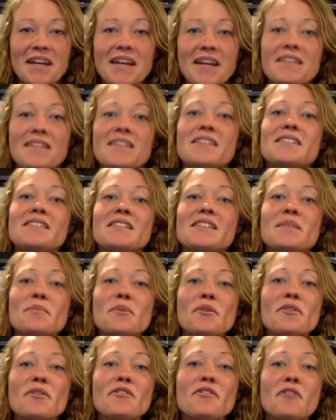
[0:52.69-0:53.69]
These
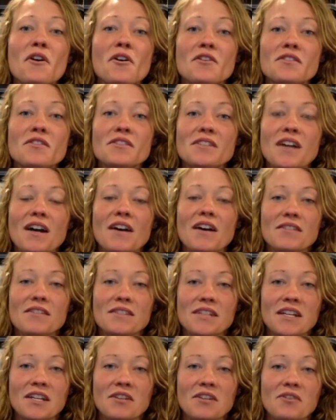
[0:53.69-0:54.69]
simple thong-style
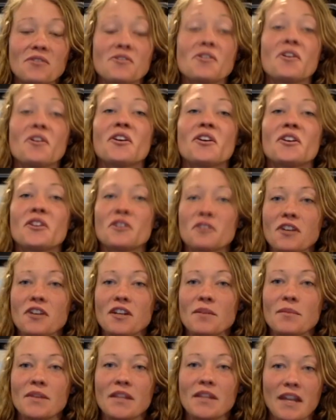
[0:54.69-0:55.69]
sandals are
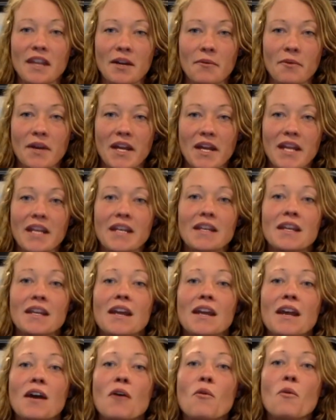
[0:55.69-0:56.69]
incredibly lightweight,
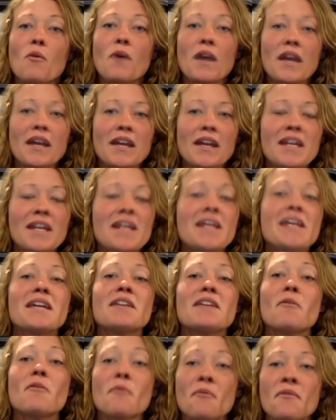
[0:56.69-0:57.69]
weighing in at
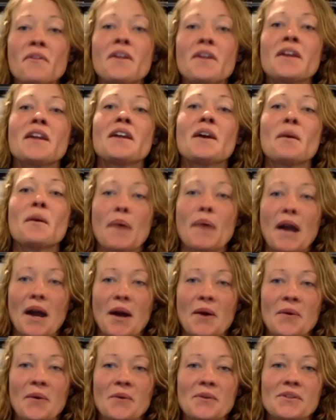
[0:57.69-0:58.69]
only a
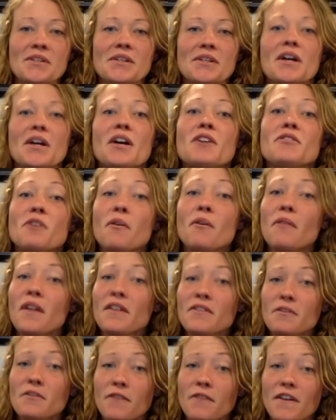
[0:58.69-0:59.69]
pound. Don't
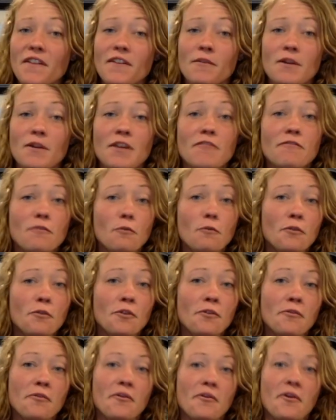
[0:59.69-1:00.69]
let the featherweight fool
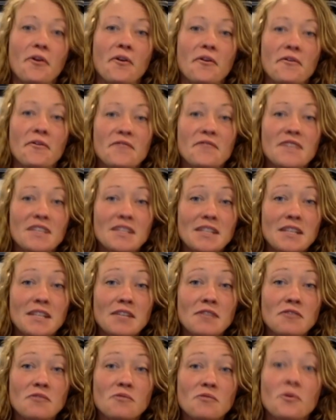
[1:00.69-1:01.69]
you, though. These
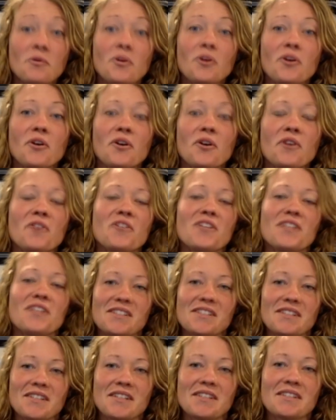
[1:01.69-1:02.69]
sandals will go the
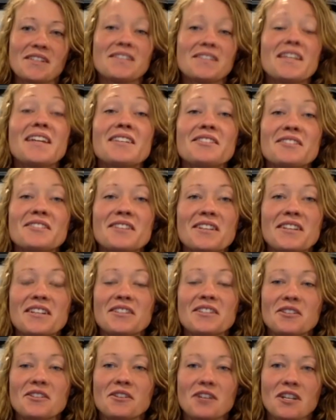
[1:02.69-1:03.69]
distance, thanks to the
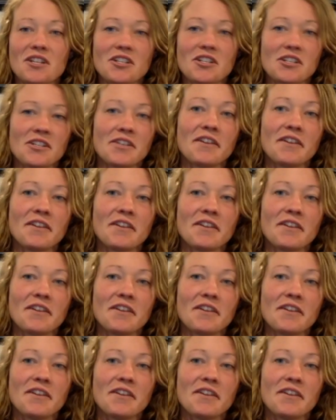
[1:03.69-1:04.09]
integration